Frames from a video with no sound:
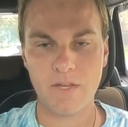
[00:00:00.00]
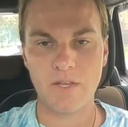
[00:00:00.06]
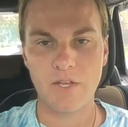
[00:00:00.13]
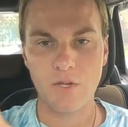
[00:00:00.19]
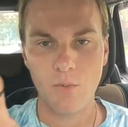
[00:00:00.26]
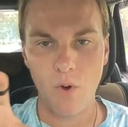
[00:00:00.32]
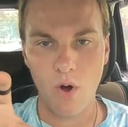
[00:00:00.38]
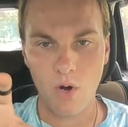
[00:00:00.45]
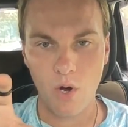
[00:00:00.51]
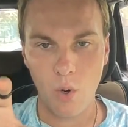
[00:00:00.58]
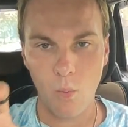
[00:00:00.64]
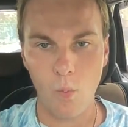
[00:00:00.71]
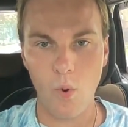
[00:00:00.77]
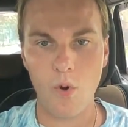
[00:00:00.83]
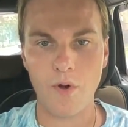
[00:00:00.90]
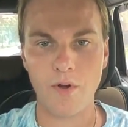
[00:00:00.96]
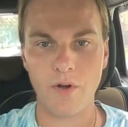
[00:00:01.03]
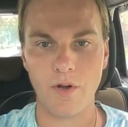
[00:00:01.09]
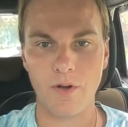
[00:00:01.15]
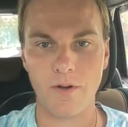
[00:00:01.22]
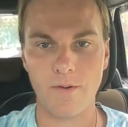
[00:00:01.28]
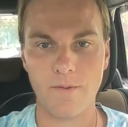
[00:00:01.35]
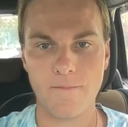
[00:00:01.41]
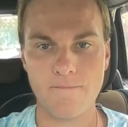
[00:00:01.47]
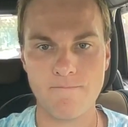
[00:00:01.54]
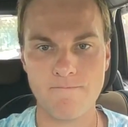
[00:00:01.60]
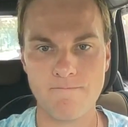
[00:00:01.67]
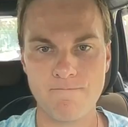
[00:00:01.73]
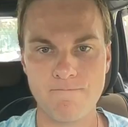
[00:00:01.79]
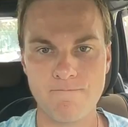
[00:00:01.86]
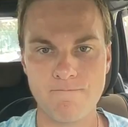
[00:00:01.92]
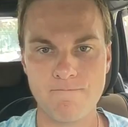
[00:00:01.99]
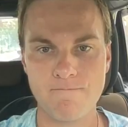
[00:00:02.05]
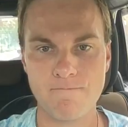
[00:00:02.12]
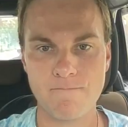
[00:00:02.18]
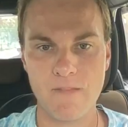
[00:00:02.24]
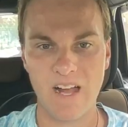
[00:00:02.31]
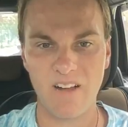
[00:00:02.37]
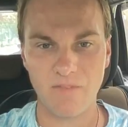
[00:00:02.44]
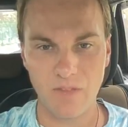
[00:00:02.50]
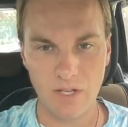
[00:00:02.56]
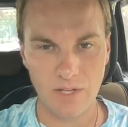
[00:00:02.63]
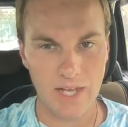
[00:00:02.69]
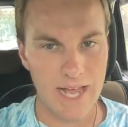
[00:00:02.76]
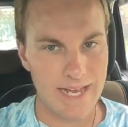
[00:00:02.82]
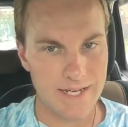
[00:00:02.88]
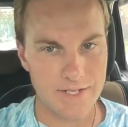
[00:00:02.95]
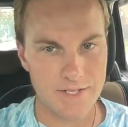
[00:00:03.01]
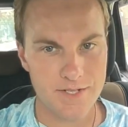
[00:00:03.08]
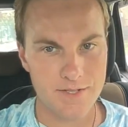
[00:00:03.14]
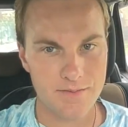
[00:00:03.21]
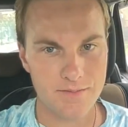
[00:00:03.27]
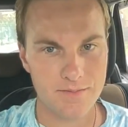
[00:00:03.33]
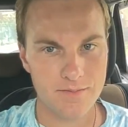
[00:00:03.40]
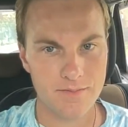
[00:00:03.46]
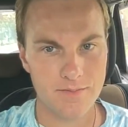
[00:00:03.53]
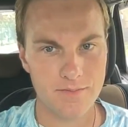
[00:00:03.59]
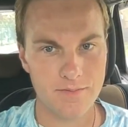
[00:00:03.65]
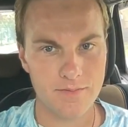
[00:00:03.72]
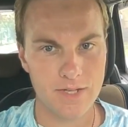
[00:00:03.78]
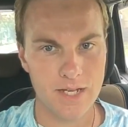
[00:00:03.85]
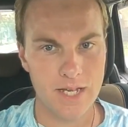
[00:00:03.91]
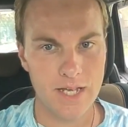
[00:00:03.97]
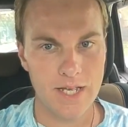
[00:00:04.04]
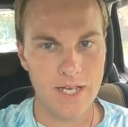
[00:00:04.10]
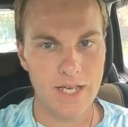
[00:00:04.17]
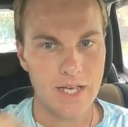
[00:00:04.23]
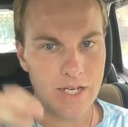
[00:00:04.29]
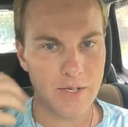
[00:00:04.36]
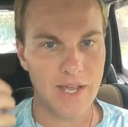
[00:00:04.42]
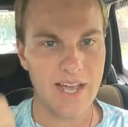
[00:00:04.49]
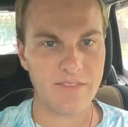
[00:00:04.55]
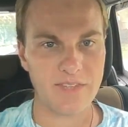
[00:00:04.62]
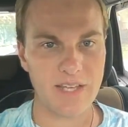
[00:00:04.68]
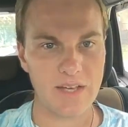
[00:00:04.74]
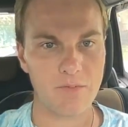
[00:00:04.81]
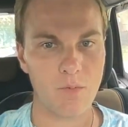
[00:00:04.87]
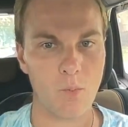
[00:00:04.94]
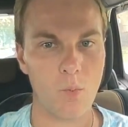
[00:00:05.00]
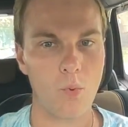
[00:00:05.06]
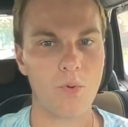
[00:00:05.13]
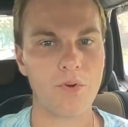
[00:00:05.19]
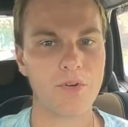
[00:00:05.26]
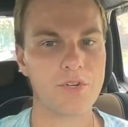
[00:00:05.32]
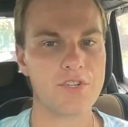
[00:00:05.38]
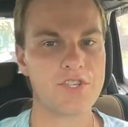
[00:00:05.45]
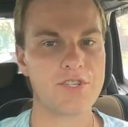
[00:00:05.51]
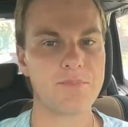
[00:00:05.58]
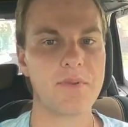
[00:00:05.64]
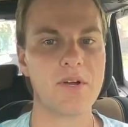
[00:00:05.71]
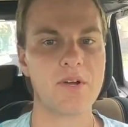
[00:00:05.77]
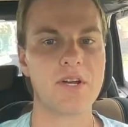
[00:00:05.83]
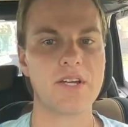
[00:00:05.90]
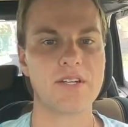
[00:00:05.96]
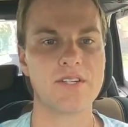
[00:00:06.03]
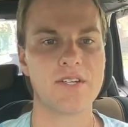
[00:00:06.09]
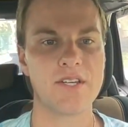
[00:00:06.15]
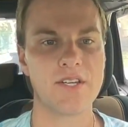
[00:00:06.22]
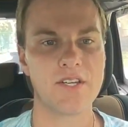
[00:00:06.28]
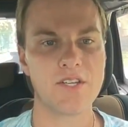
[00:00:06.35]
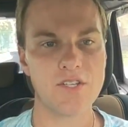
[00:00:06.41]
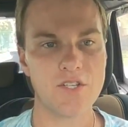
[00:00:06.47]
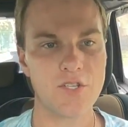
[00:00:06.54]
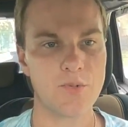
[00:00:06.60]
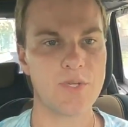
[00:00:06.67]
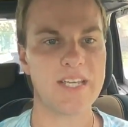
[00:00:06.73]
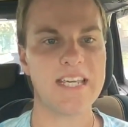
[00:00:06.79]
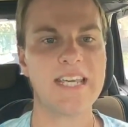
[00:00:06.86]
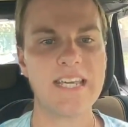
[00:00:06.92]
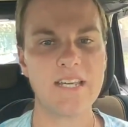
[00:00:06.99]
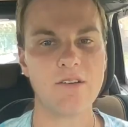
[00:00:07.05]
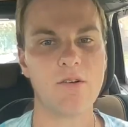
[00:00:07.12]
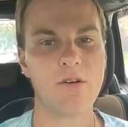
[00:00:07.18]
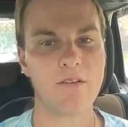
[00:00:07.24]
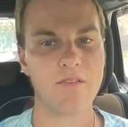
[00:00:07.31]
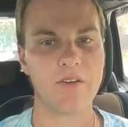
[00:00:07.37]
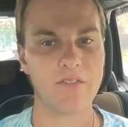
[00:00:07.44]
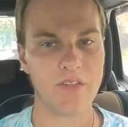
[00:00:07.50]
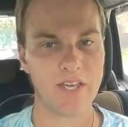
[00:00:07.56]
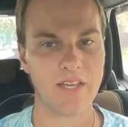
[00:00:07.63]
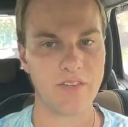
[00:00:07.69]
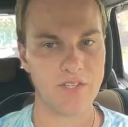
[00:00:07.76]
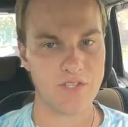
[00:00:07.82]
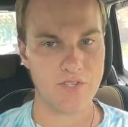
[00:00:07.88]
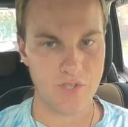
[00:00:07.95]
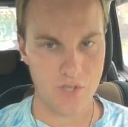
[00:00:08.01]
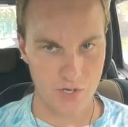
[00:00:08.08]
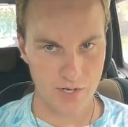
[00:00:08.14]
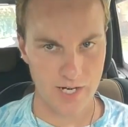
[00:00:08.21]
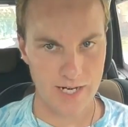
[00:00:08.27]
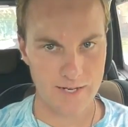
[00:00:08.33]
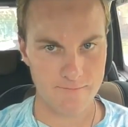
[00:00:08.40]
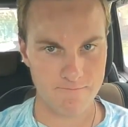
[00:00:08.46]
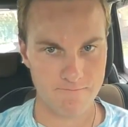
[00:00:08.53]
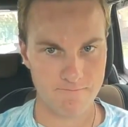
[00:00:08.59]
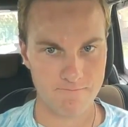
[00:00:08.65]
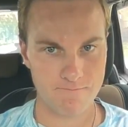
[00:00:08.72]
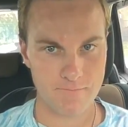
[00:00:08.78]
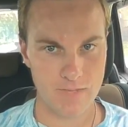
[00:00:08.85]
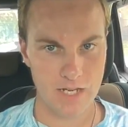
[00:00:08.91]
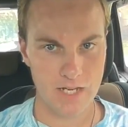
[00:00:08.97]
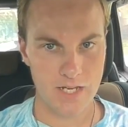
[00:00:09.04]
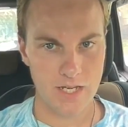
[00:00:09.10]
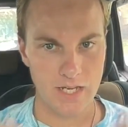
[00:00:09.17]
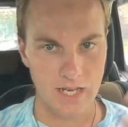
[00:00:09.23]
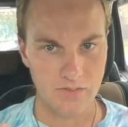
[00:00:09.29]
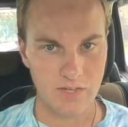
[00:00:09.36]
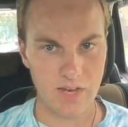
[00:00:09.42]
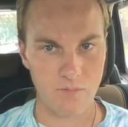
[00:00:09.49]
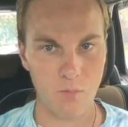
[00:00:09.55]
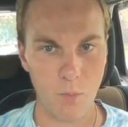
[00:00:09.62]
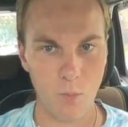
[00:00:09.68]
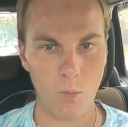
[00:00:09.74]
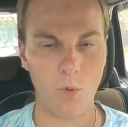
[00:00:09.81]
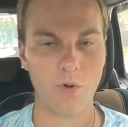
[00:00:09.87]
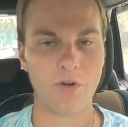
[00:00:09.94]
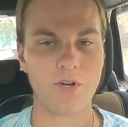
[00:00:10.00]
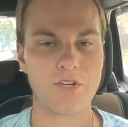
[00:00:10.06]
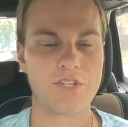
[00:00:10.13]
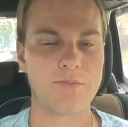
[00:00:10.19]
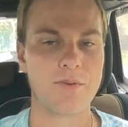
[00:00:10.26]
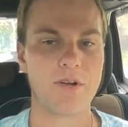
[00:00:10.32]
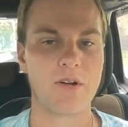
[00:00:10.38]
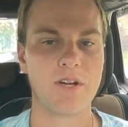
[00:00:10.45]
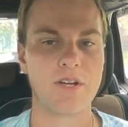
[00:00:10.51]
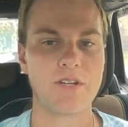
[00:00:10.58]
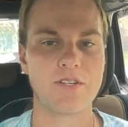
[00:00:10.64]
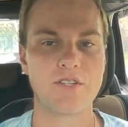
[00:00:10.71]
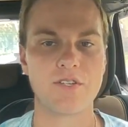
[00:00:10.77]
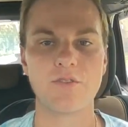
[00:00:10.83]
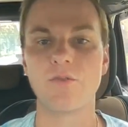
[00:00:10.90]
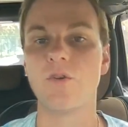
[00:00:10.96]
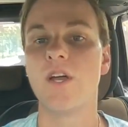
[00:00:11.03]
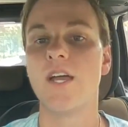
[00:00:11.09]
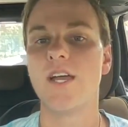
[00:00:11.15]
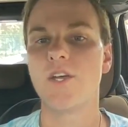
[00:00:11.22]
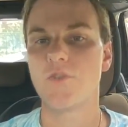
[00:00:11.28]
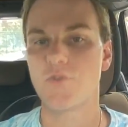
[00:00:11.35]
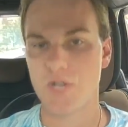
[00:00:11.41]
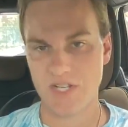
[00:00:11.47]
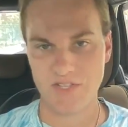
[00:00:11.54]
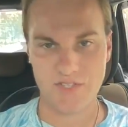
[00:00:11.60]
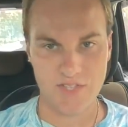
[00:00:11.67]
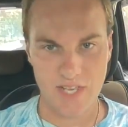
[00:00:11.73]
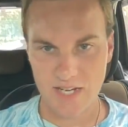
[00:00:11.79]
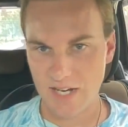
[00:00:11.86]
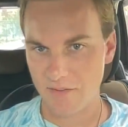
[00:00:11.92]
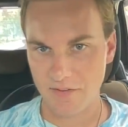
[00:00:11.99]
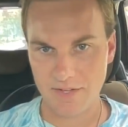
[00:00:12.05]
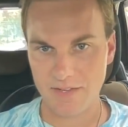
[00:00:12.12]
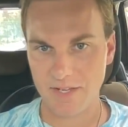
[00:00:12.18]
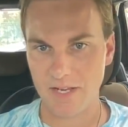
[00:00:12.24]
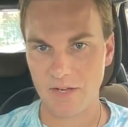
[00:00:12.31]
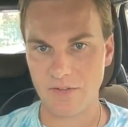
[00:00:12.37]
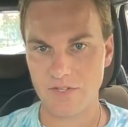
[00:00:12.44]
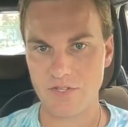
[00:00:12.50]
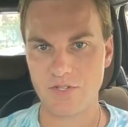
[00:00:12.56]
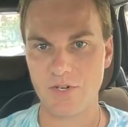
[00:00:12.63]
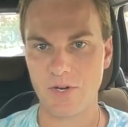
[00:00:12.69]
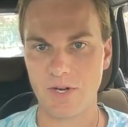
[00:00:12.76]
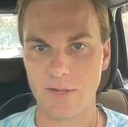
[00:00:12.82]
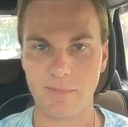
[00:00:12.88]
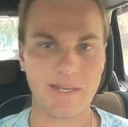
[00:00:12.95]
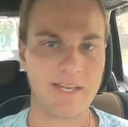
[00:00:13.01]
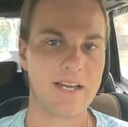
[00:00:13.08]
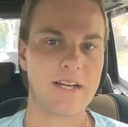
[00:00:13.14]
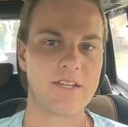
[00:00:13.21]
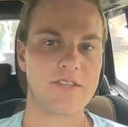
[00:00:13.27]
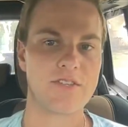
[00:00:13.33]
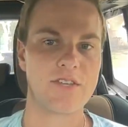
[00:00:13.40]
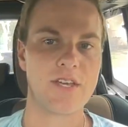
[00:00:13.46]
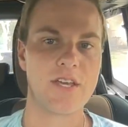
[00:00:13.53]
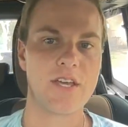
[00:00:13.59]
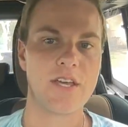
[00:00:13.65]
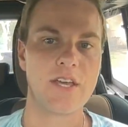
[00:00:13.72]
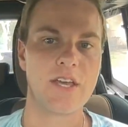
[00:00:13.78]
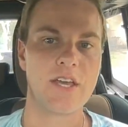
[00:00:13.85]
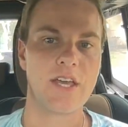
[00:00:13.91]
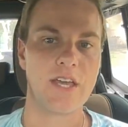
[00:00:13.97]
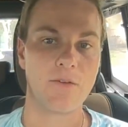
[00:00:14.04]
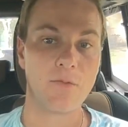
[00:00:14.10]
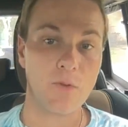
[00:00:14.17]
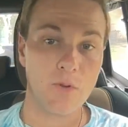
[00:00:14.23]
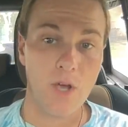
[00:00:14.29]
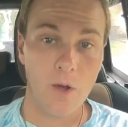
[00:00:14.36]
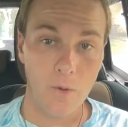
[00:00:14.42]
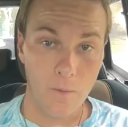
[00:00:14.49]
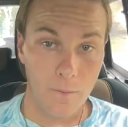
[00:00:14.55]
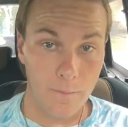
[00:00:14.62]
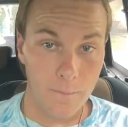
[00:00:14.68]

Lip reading: a warrior of the light. And you have to have a warrior spirit to heal everything in this journey. You have to have a warrior spirit to transcend everything on this journey, because if you don't,